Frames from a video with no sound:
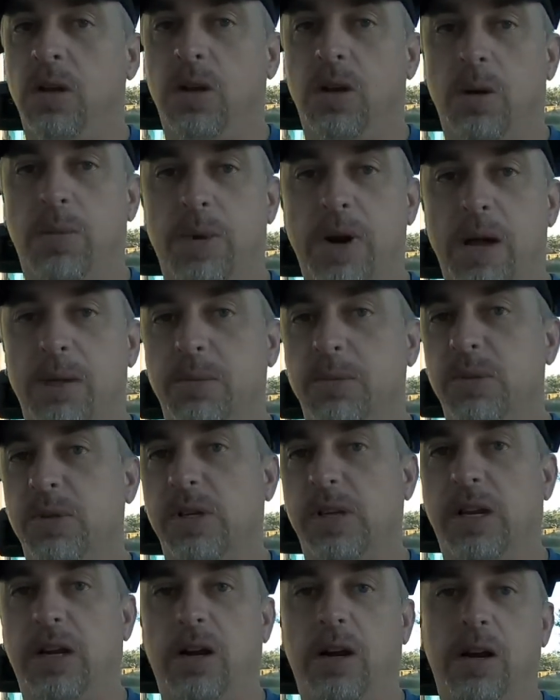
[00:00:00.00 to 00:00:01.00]
No problems
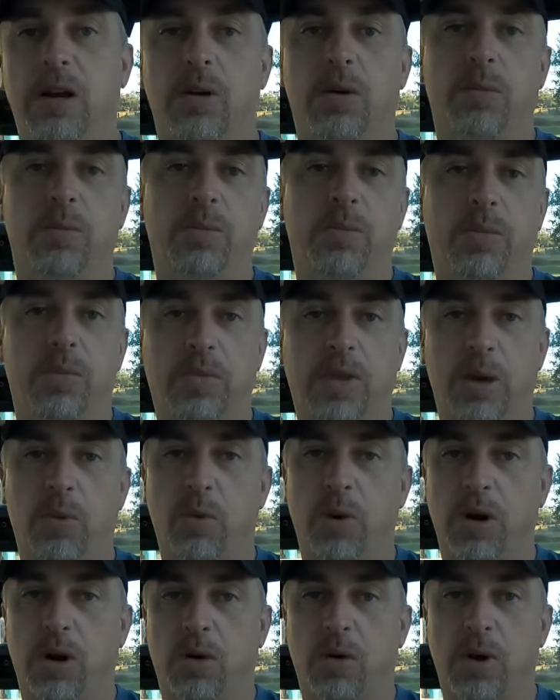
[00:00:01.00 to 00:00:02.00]
clearing them. They
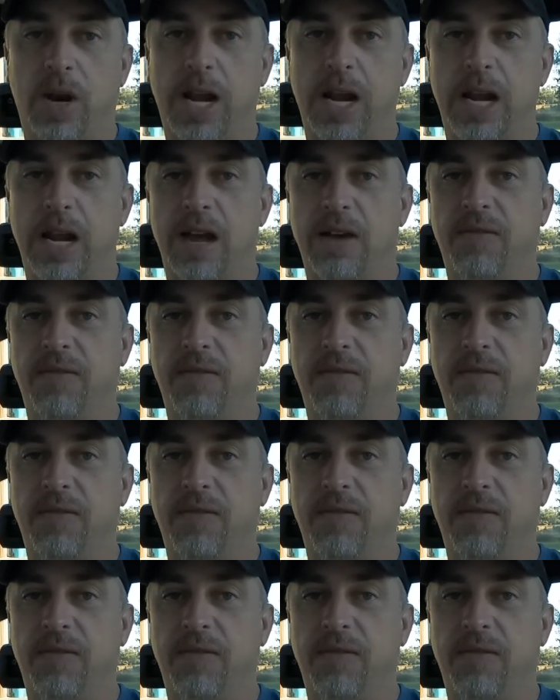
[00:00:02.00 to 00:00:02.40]
work great.